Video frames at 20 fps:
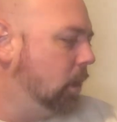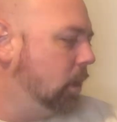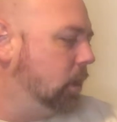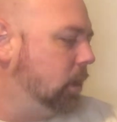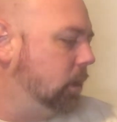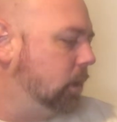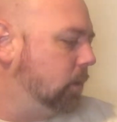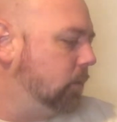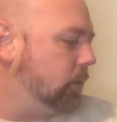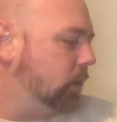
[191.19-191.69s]
You
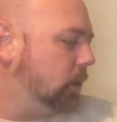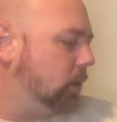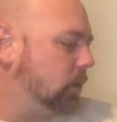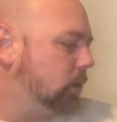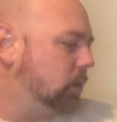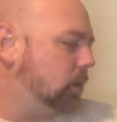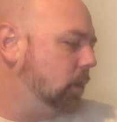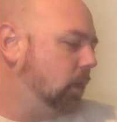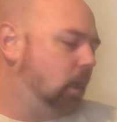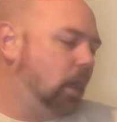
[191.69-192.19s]
know,
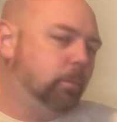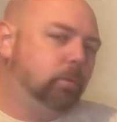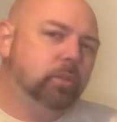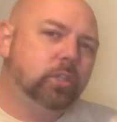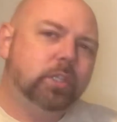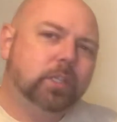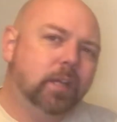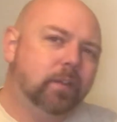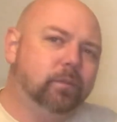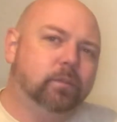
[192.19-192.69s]
there's a couple
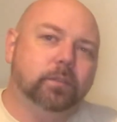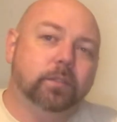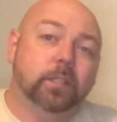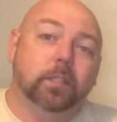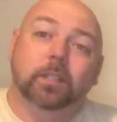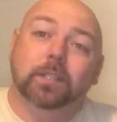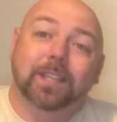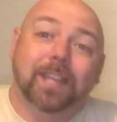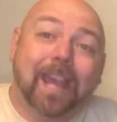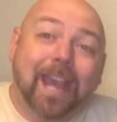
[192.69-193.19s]
shovels,
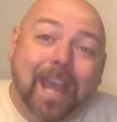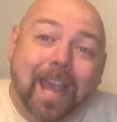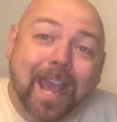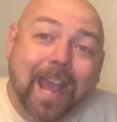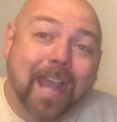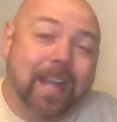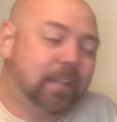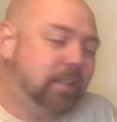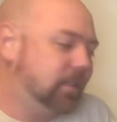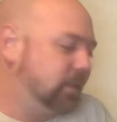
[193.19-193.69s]
there's an
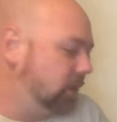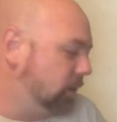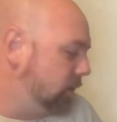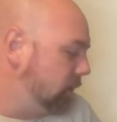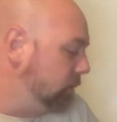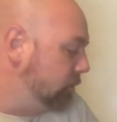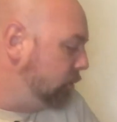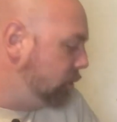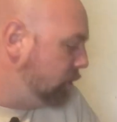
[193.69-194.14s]
axe, there's some